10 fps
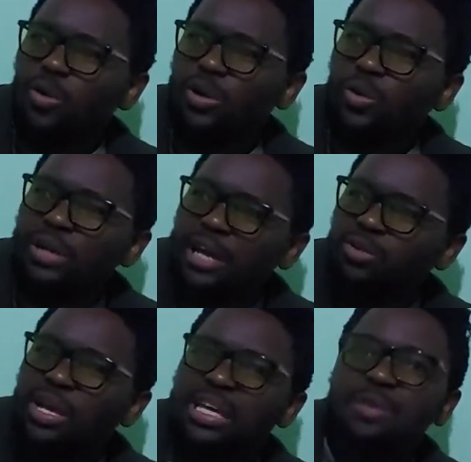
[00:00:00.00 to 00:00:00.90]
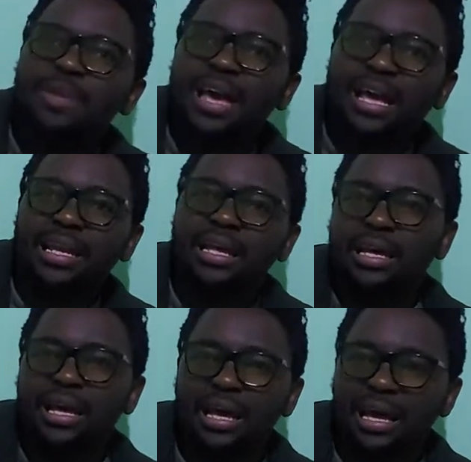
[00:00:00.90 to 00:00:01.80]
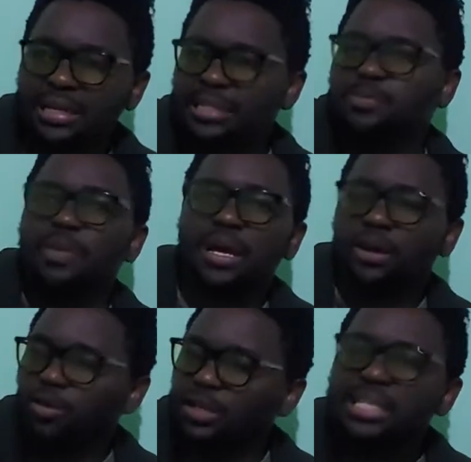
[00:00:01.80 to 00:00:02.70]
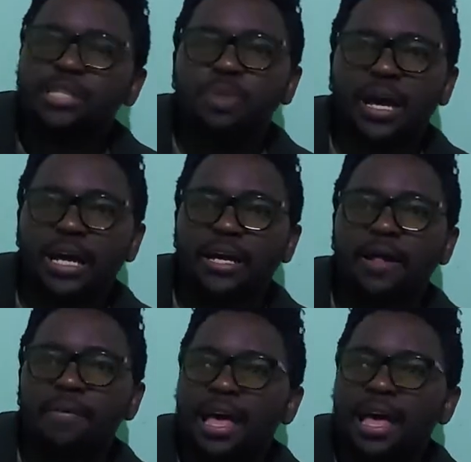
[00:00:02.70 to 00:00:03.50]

unento egibele at his back or in his back.